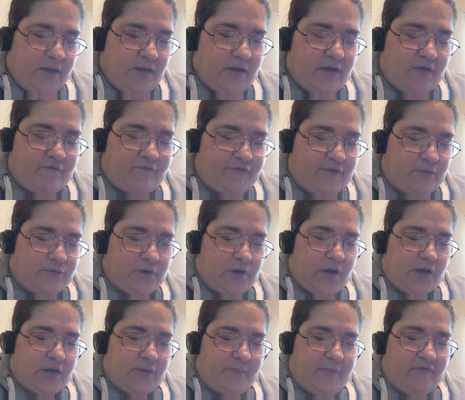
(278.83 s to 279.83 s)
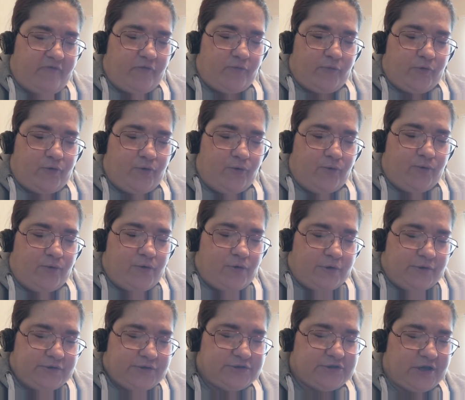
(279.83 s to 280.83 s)
It felt like a miracle.
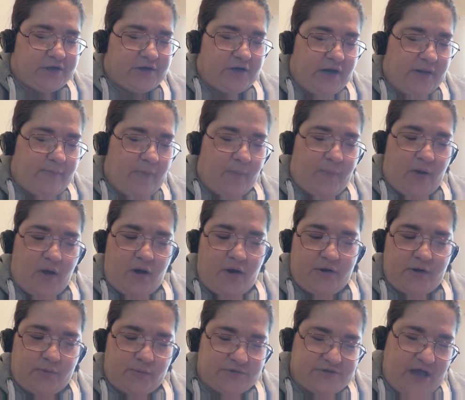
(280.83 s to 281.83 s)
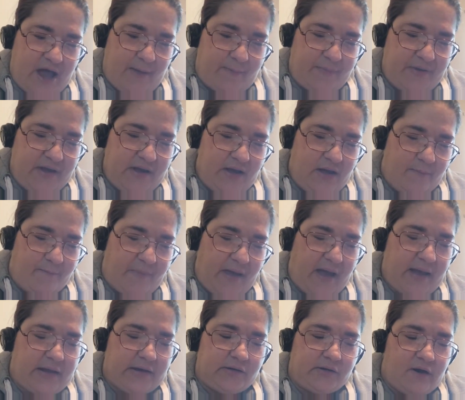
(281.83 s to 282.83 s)
Suddenly my partner was happy and
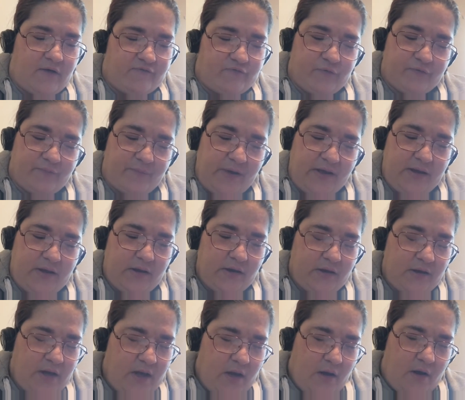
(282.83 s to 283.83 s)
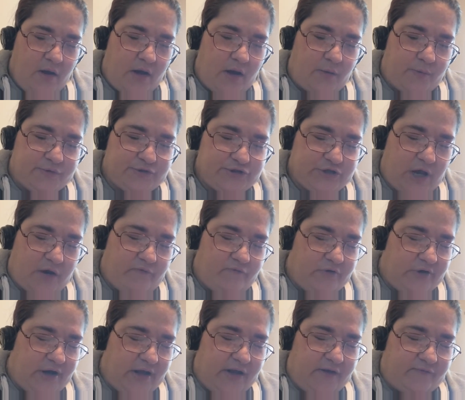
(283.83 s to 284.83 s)
back in love with me. I was so
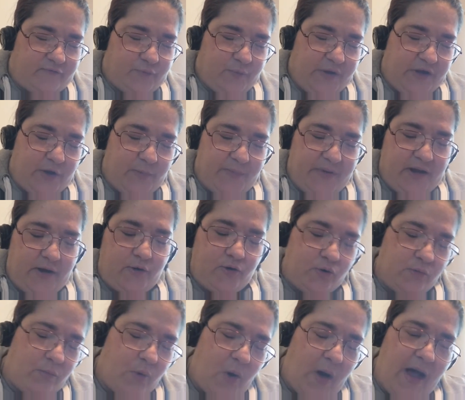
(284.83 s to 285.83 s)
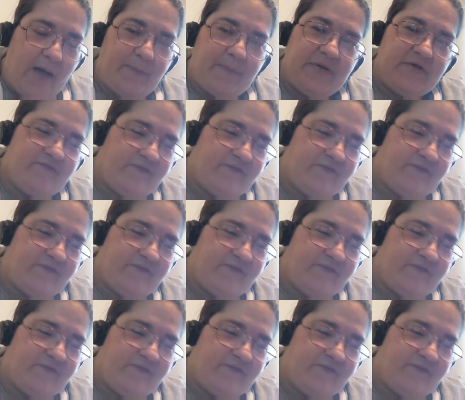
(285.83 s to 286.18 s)
relieved we could be a normal, happy